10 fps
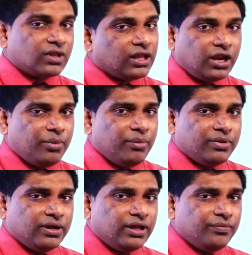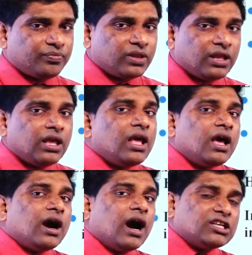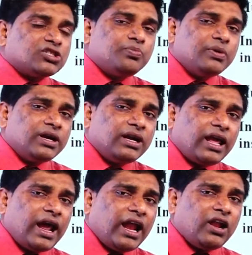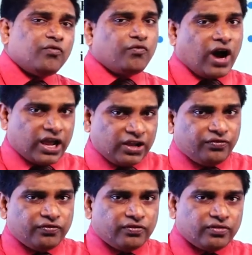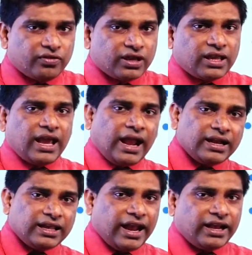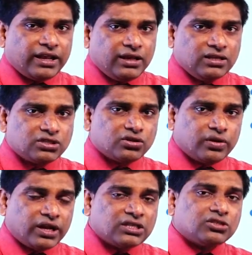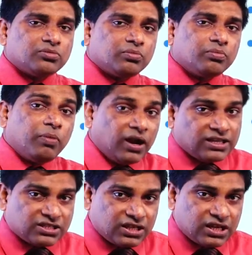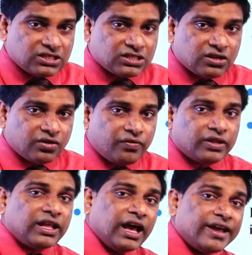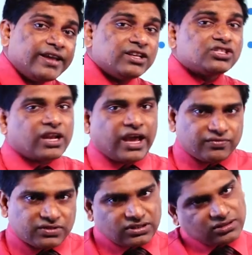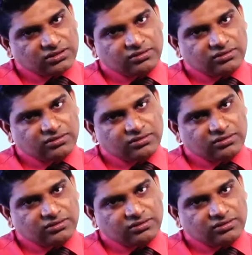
Remember, husband and wife can get insurance policies for their each lives.